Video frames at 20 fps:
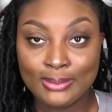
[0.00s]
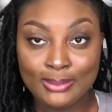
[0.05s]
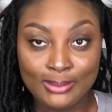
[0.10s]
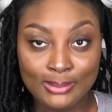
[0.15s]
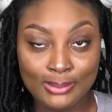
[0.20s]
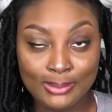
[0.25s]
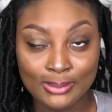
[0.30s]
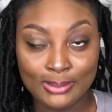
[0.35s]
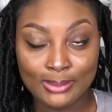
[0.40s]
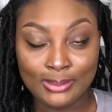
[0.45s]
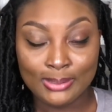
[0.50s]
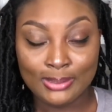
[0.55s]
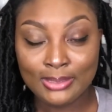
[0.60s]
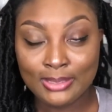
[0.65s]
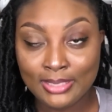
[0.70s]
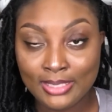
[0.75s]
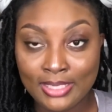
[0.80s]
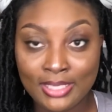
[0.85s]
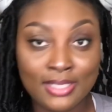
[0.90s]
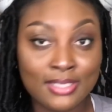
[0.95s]
yeah.
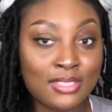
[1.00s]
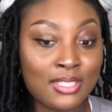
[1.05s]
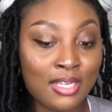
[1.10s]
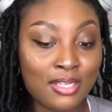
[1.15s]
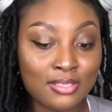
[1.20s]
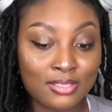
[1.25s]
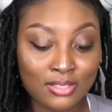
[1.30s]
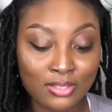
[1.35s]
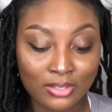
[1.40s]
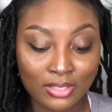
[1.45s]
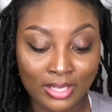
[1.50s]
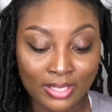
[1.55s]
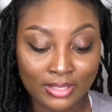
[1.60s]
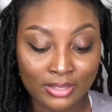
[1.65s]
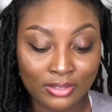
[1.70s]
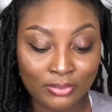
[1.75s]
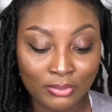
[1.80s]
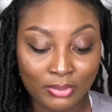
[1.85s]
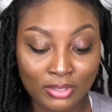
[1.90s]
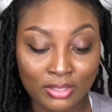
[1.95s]
And it's also like
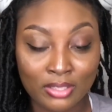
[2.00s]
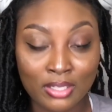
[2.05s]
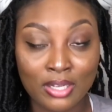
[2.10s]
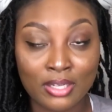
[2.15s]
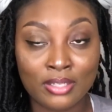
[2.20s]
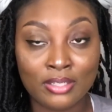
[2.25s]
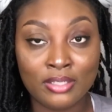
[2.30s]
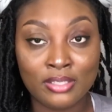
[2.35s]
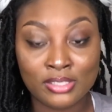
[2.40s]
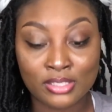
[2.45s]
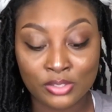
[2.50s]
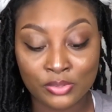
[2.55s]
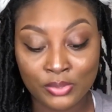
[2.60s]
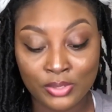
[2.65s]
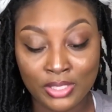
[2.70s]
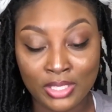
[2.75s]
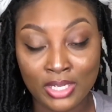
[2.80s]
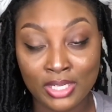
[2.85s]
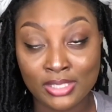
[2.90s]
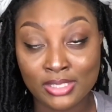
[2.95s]
3 o'clock and it's
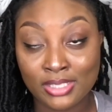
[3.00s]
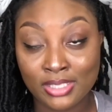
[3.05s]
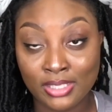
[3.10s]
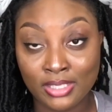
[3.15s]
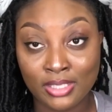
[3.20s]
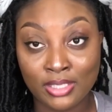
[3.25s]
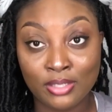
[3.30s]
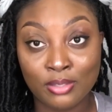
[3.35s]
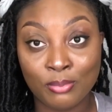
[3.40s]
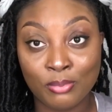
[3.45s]
3.19 in the